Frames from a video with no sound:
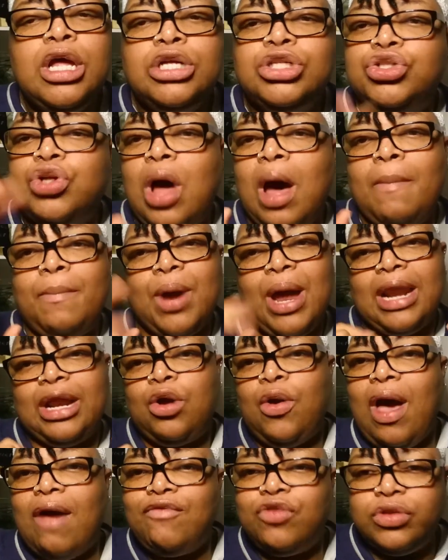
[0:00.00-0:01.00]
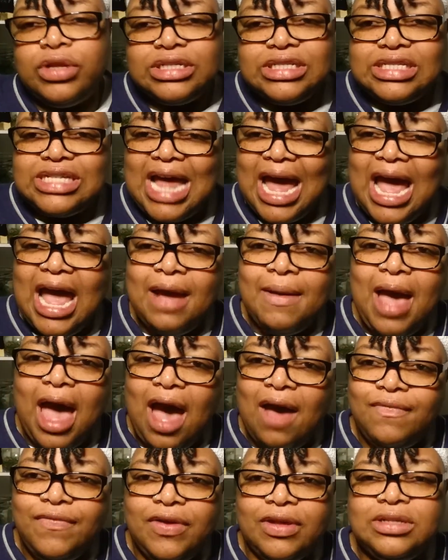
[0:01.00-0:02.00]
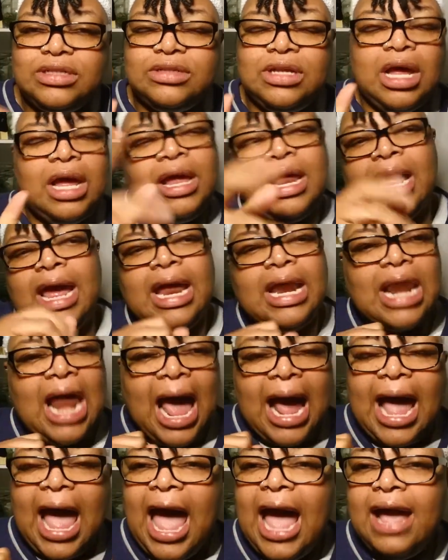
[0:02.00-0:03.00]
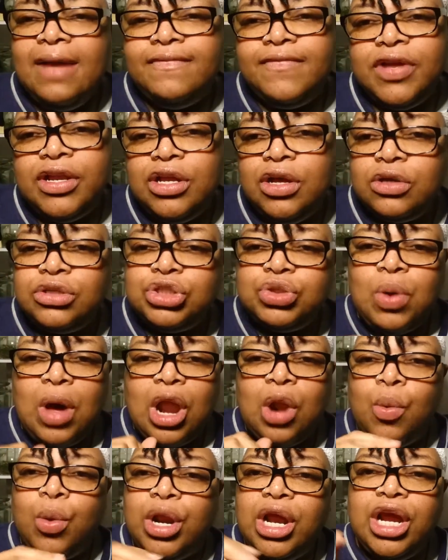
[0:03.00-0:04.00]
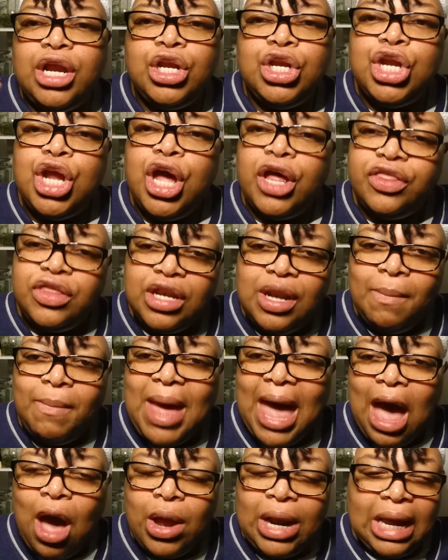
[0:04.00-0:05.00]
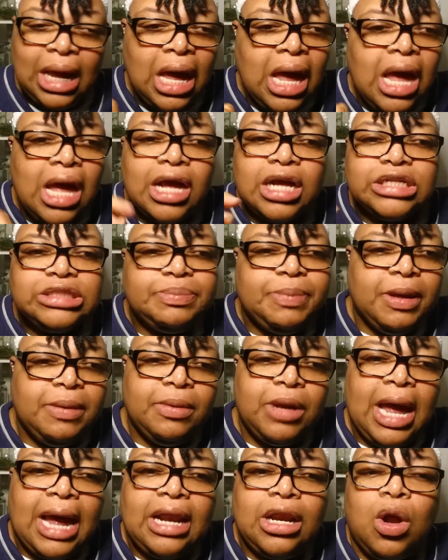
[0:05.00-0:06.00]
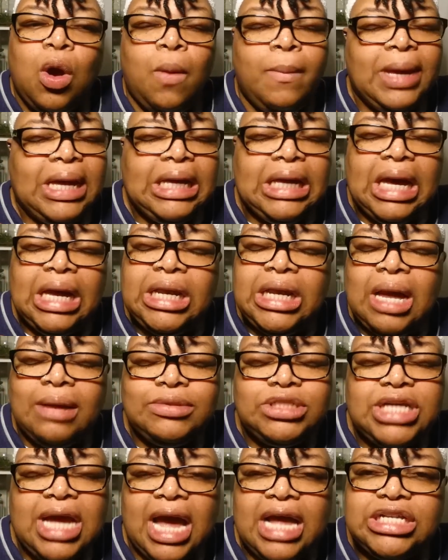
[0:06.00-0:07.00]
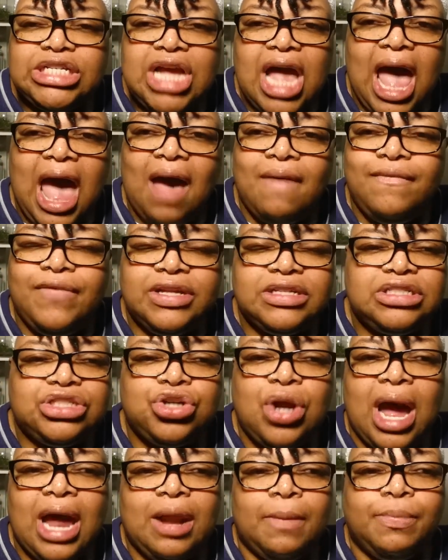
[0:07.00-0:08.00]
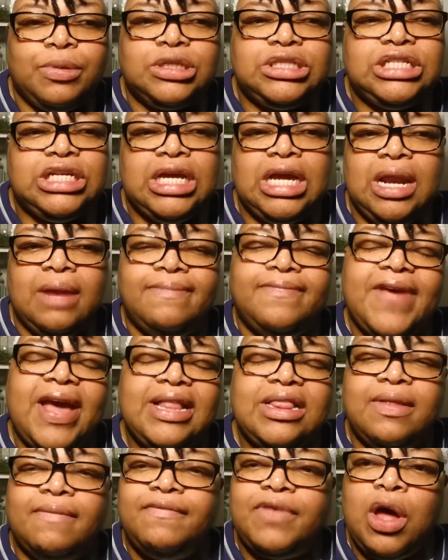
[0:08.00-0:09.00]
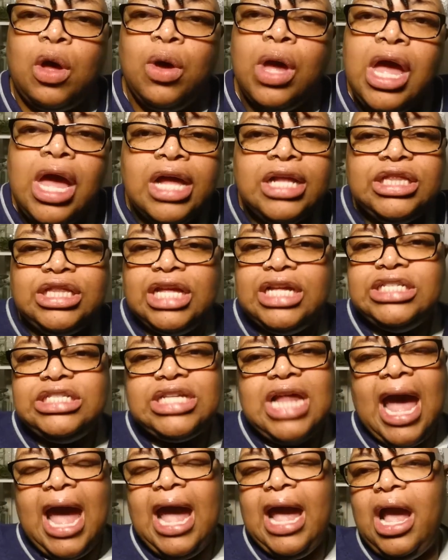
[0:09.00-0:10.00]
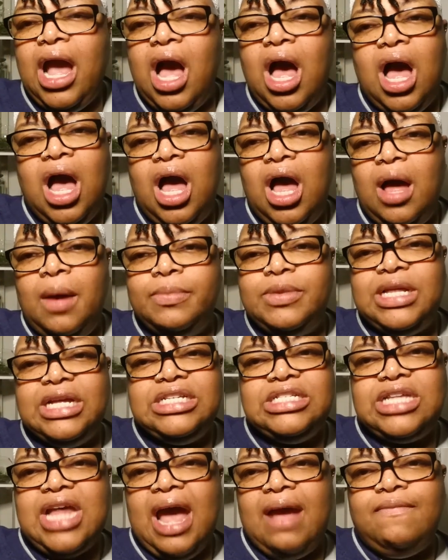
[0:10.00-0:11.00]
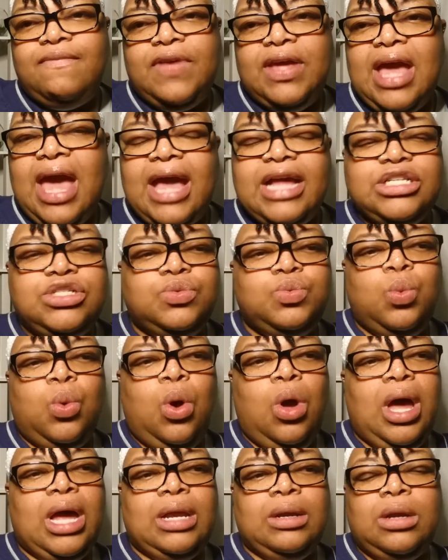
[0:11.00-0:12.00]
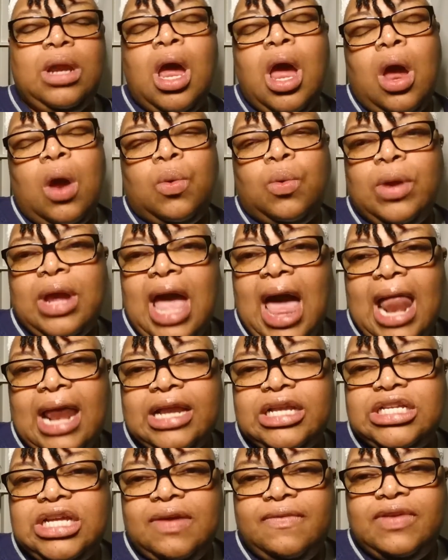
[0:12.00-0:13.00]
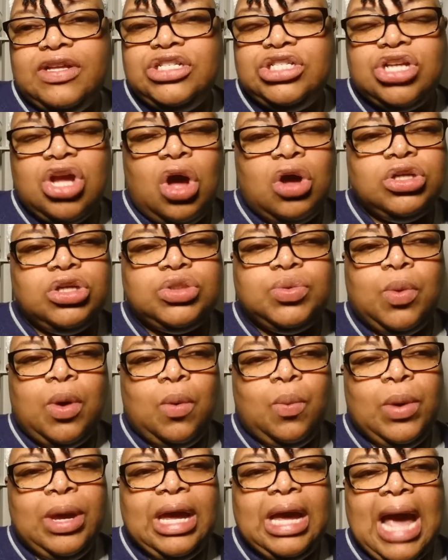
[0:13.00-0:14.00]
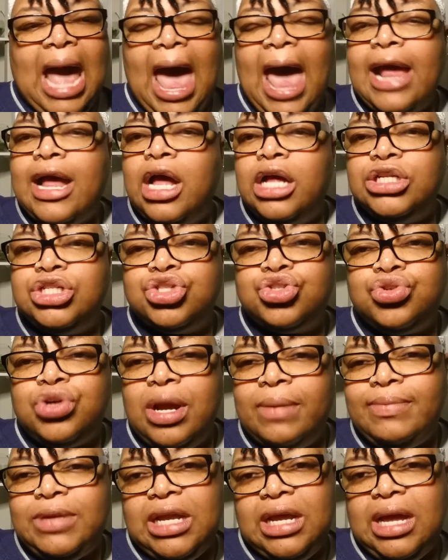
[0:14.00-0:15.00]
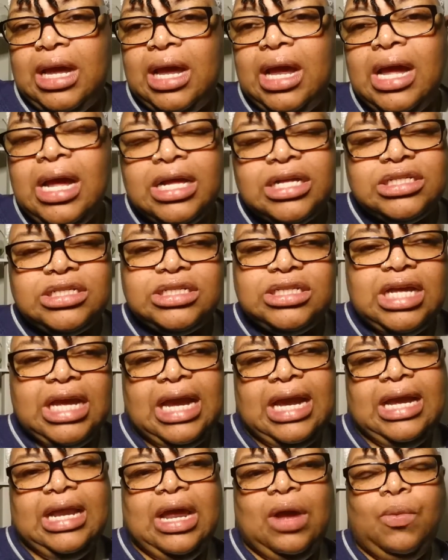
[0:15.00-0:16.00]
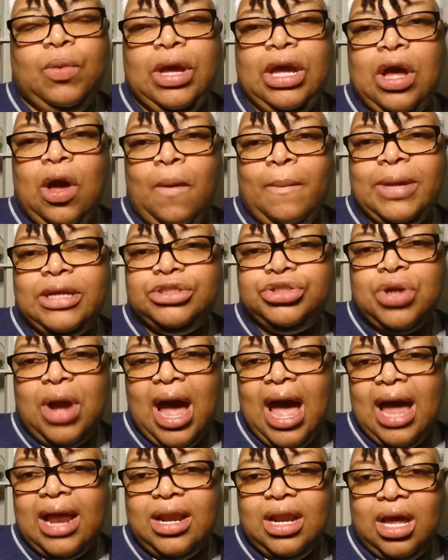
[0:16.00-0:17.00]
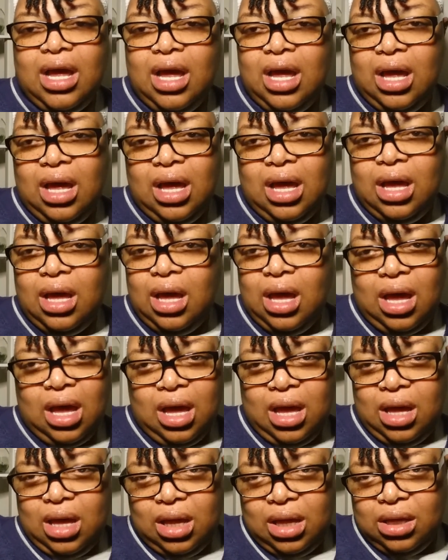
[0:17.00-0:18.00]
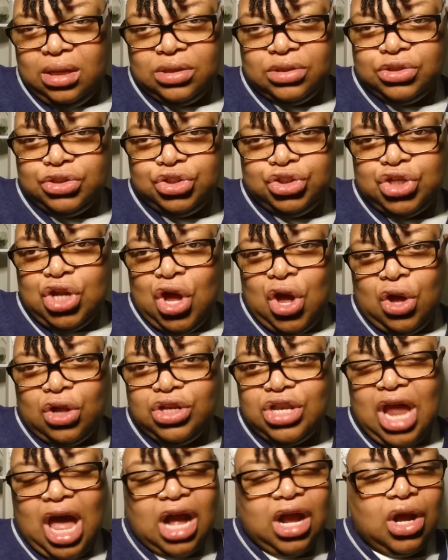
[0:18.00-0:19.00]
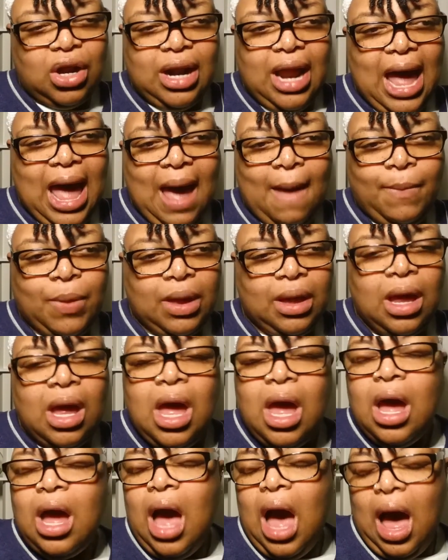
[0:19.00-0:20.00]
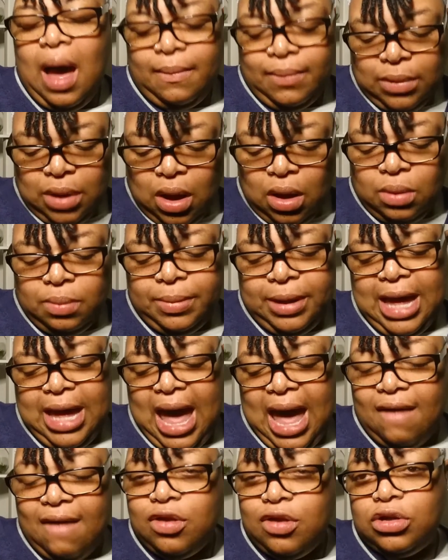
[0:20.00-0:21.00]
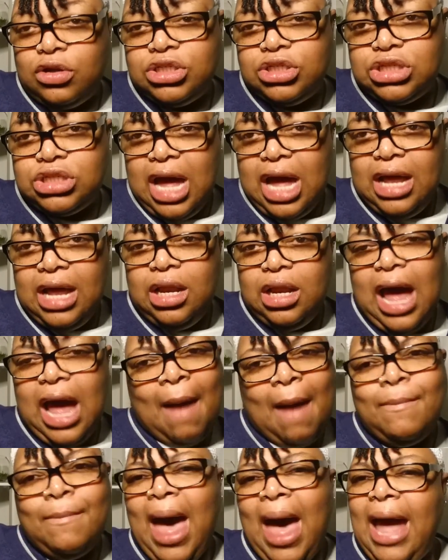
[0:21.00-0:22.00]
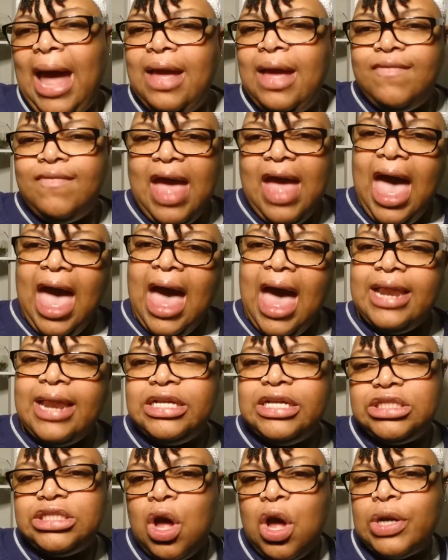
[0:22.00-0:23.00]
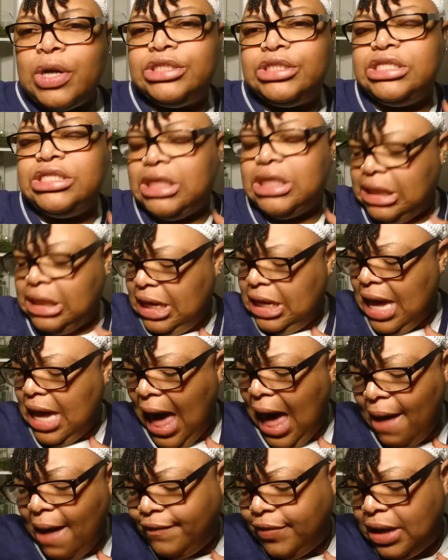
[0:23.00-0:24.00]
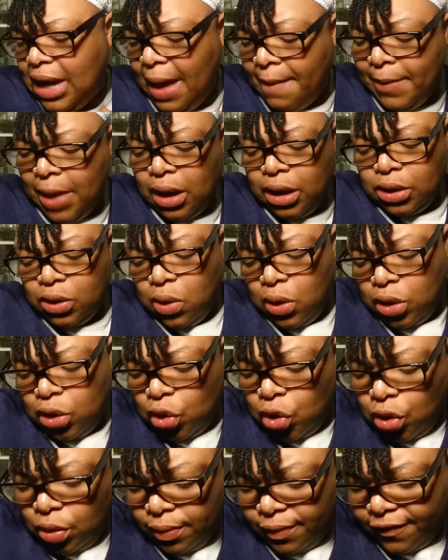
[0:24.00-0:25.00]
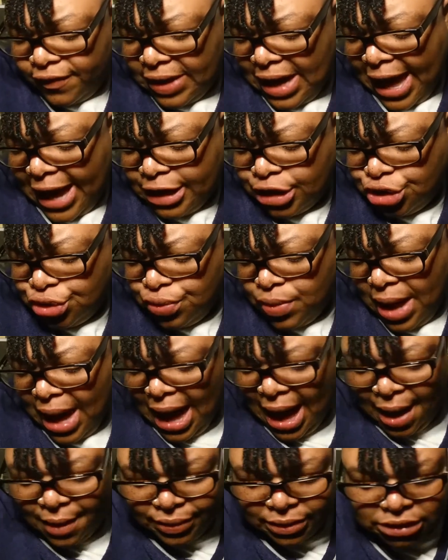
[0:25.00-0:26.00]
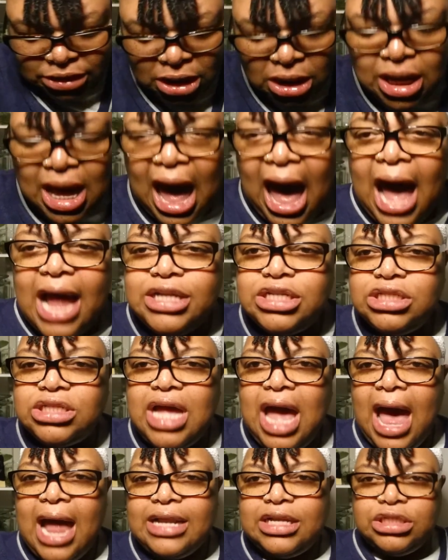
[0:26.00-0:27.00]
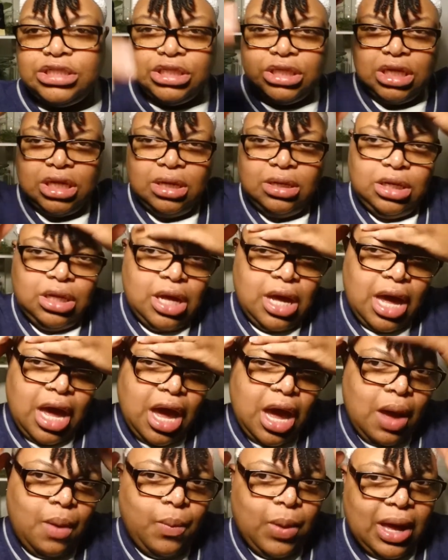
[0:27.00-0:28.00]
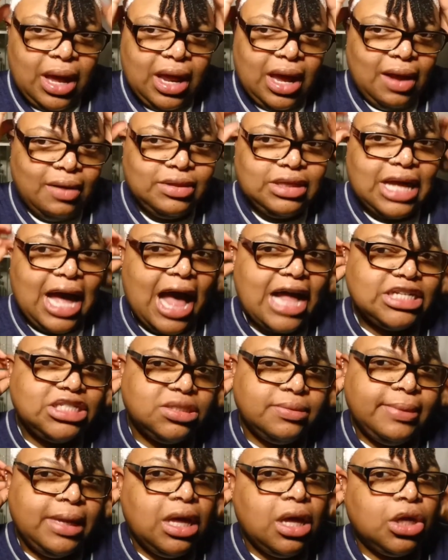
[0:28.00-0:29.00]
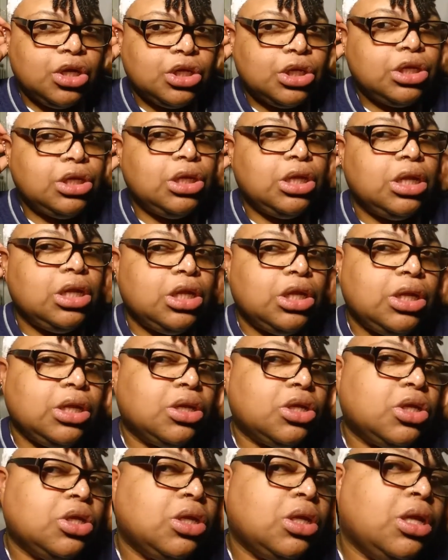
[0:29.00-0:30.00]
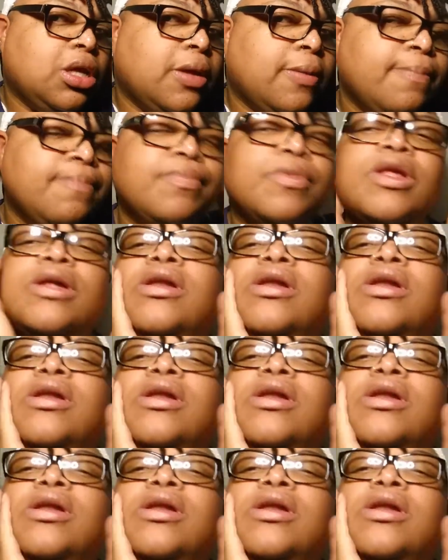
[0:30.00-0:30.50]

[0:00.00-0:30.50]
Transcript: So I'm probably going to have on the same outfit in like 8 videos. So I don't want to hear nothing about it, because people ain't going to be getting up, changing outfits, trying to pretend and fake the fault. This ain't VH1 reality TV shows where we got a scripted scene and we going to be trying to, No, not going to happen. I'm going to be having on the same look. I might even have this on, because it's a clean outfit. I'm only going to Uber for like 2 hours. I just got the tub, little hair wet, everything. I smell good, look good.